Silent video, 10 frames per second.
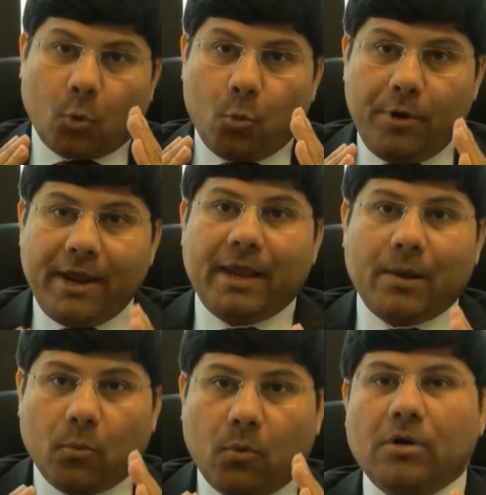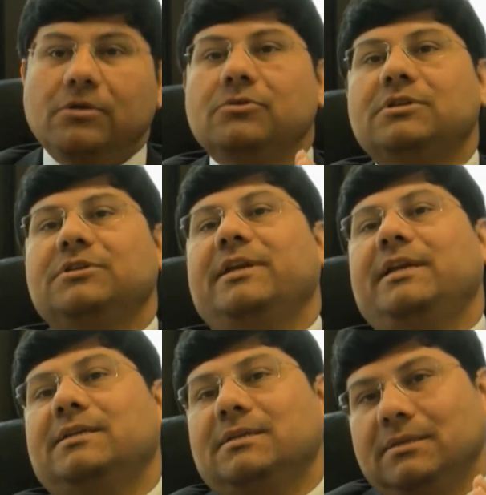We want to
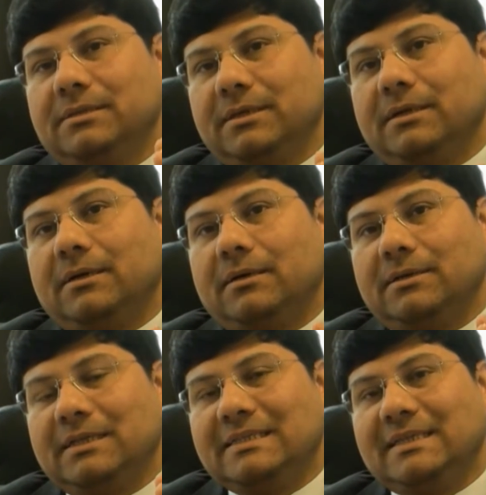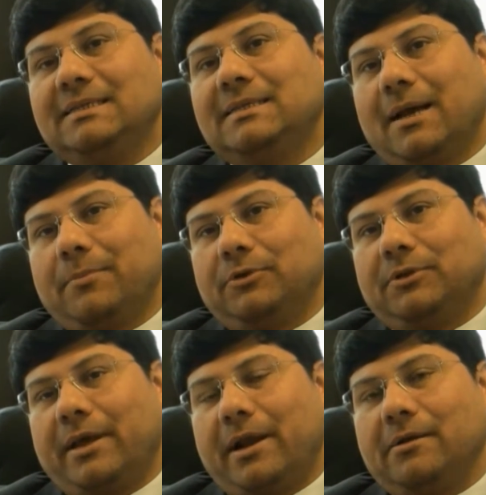treat the disease
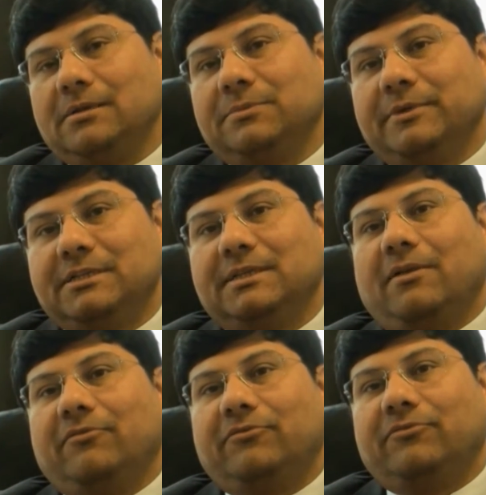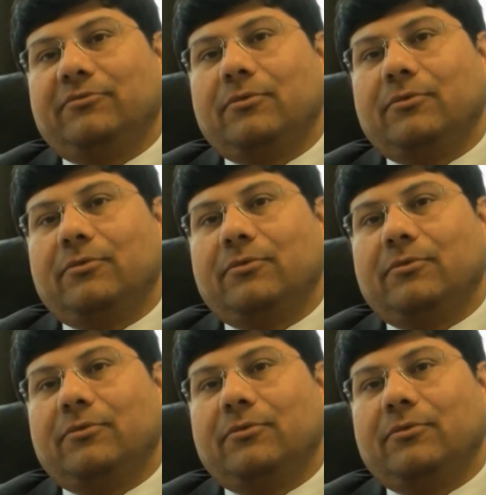hypothyroidism itself.